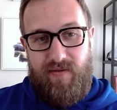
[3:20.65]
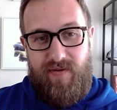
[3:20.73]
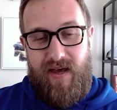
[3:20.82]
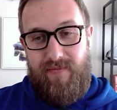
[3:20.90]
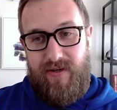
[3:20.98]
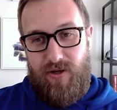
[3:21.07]
of
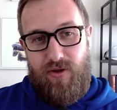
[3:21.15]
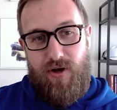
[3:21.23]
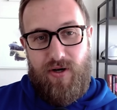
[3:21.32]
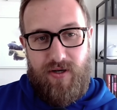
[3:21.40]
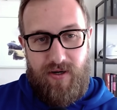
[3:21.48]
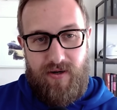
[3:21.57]
having a
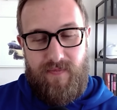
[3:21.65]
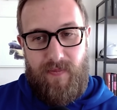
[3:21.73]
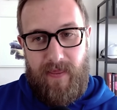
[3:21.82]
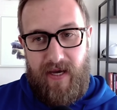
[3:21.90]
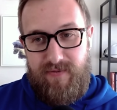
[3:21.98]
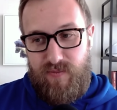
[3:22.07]
longer
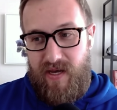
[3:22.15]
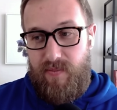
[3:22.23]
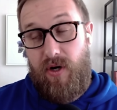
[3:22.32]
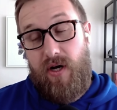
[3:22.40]
lifespan,